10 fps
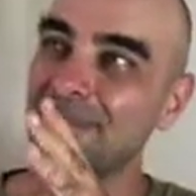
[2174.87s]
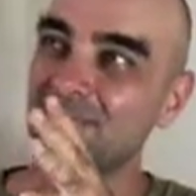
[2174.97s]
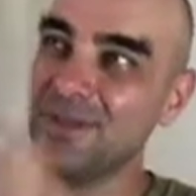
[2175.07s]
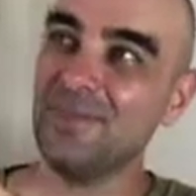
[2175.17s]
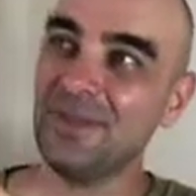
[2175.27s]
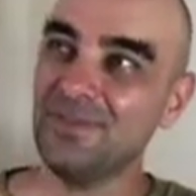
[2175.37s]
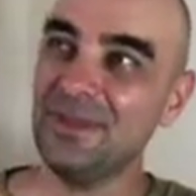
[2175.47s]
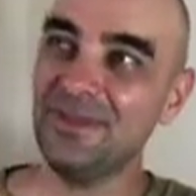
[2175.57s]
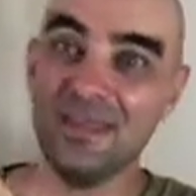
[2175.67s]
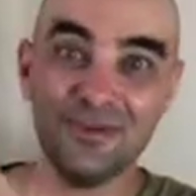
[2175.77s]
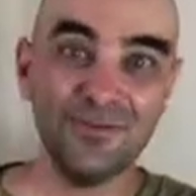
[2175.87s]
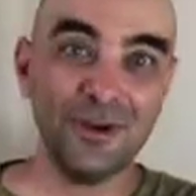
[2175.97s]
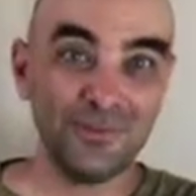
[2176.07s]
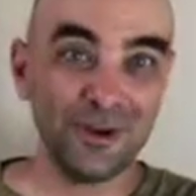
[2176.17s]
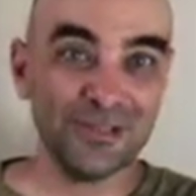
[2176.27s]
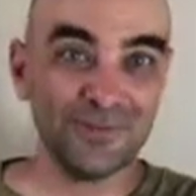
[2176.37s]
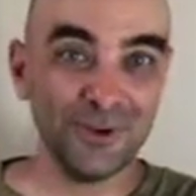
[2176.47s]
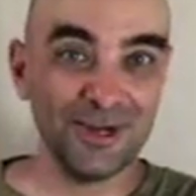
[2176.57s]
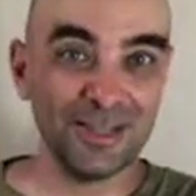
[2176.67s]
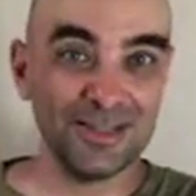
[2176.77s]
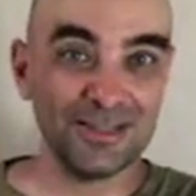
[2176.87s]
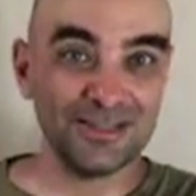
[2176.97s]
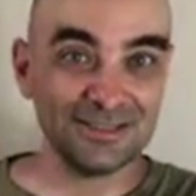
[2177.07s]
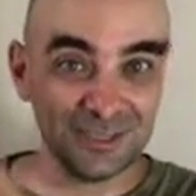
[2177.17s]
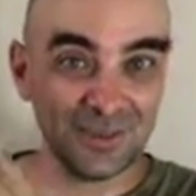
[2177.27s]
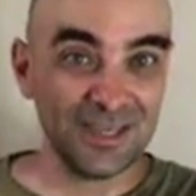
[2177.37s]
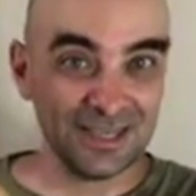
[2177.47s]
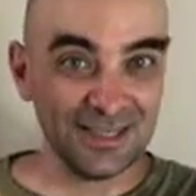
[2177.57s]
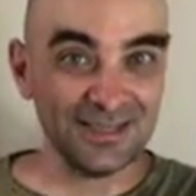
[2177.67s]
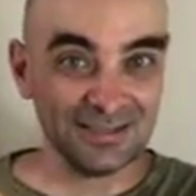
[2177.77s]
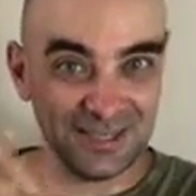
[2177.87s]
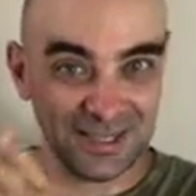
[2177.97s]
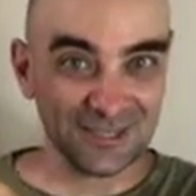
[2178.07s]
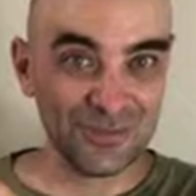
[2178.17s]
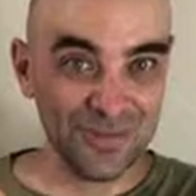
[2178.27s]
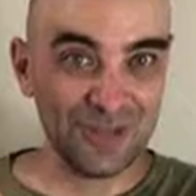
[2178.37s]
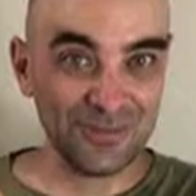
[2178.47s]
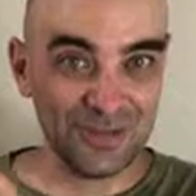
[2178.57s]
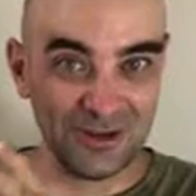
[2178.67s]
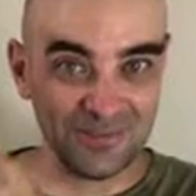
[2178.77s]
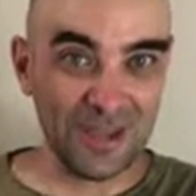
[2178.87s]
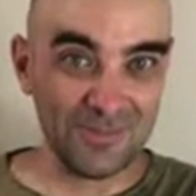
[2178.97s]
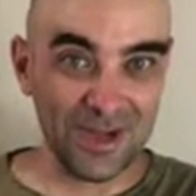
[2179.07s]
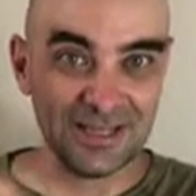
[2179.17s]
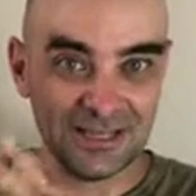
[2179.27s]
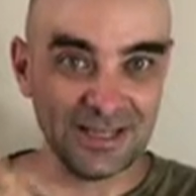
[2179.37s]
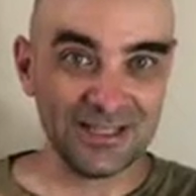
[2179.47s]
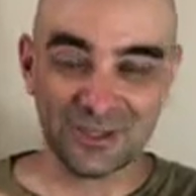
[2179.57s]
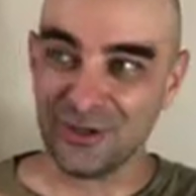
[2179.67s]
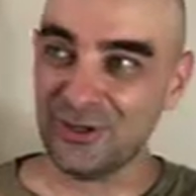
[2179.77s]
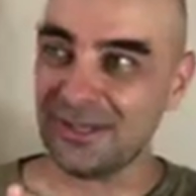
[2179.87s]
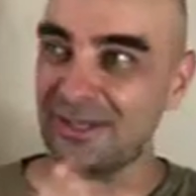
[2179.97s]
The people up there, they get a fair price for it, and they can survive up there and make money, and it's good.